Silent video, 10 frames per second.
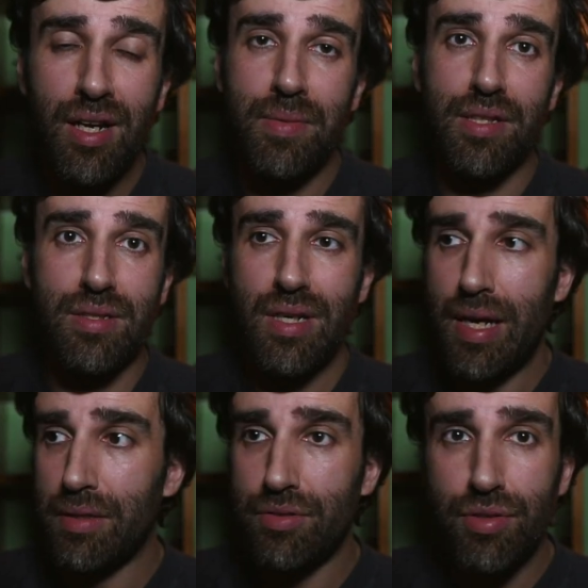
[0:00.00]
elements
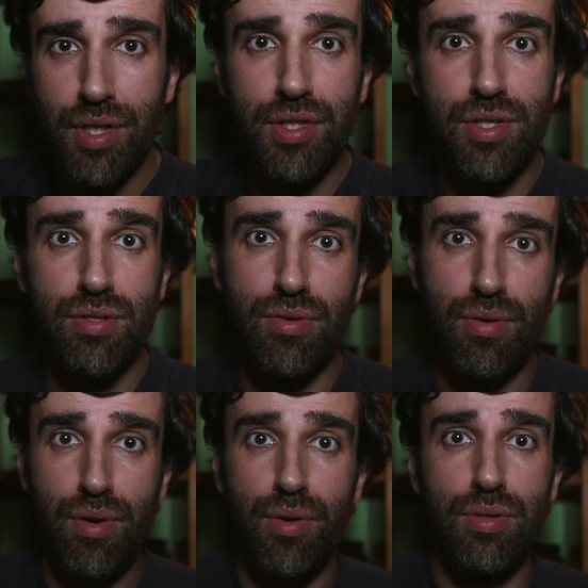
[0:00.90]
like trees,
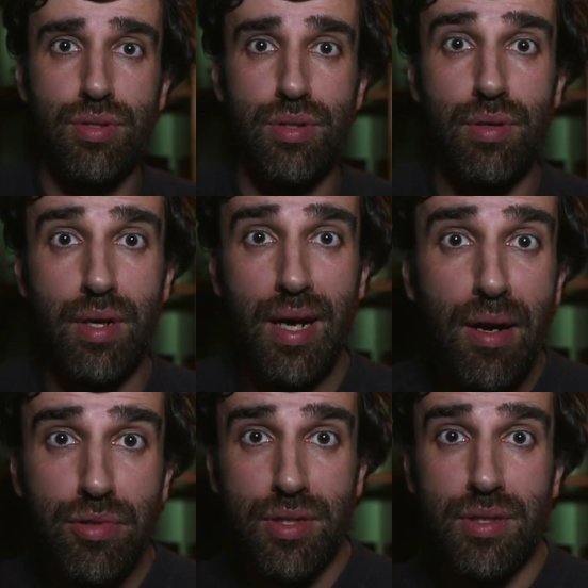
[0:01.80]
roads, or
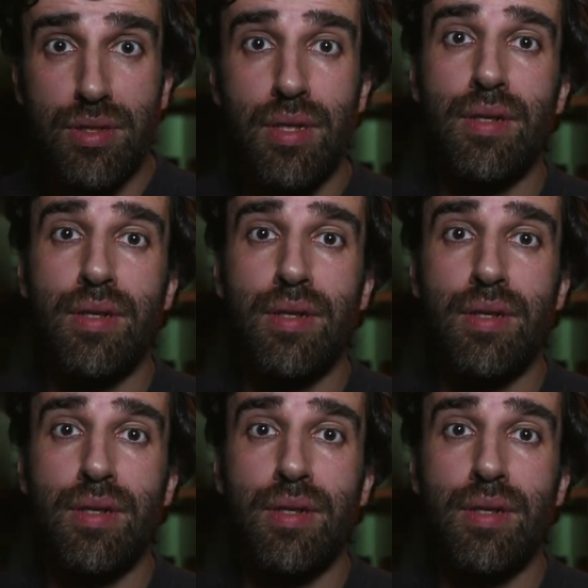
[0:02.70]
houses.